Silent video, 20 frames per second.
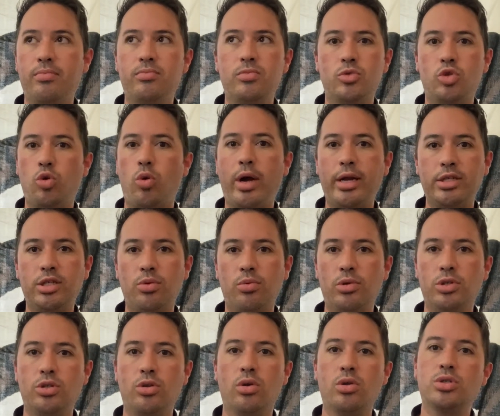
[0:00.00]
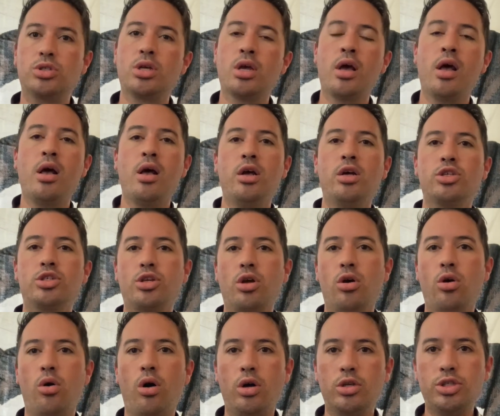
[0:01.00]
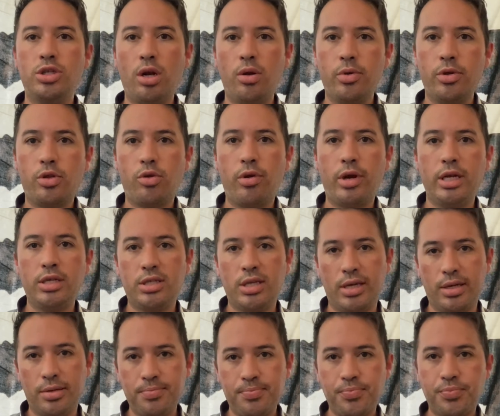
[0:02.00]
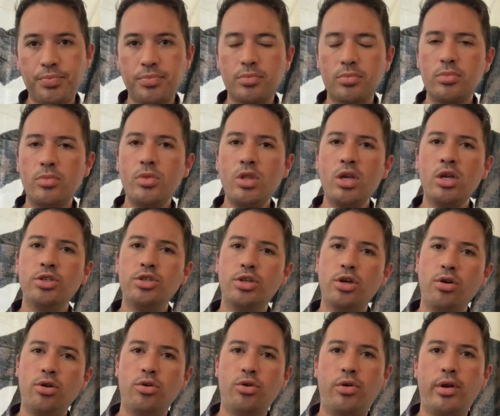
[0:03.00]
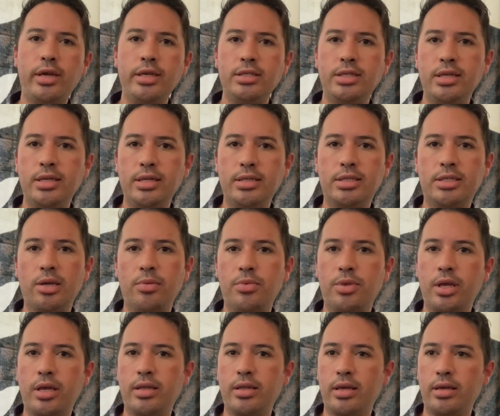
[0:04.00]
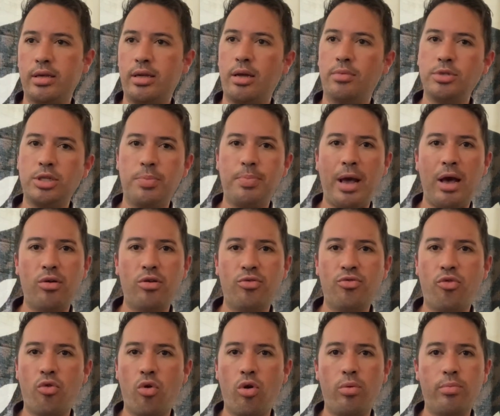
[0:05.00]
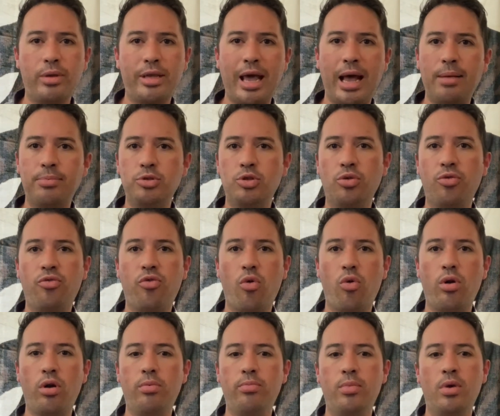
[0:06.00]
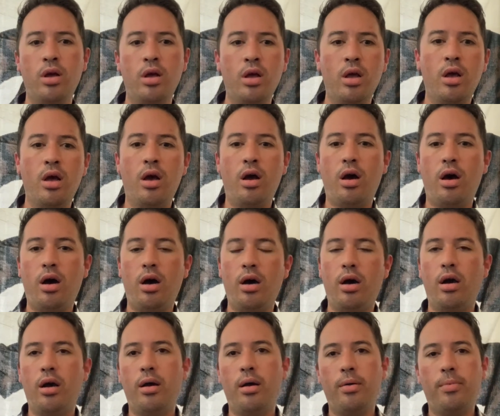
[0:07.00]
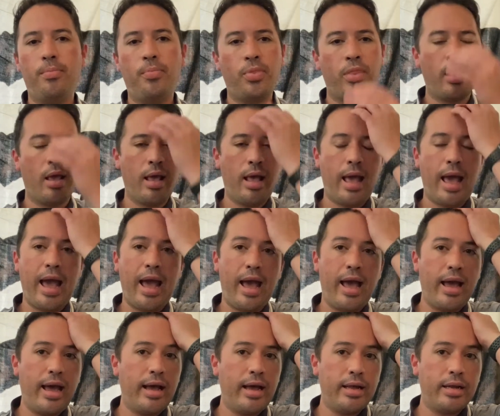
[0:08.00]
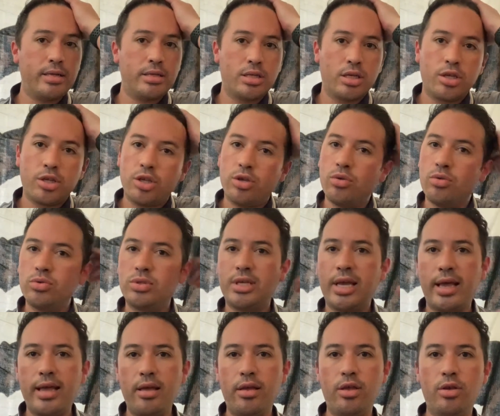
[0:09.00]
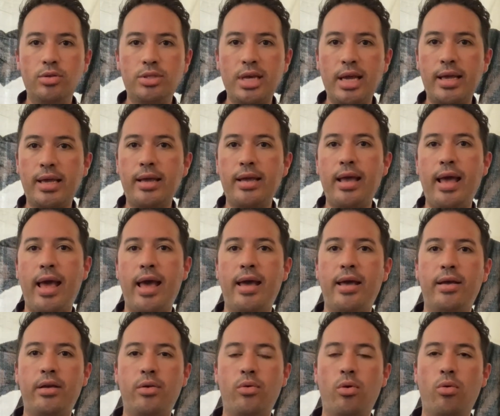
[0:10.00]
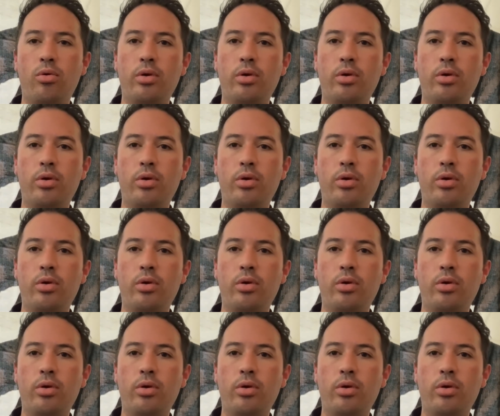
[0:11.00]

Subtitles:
twice the results. So I'll start with creatine. So creatine is something that comes in powder form, capsule form, and you take it, and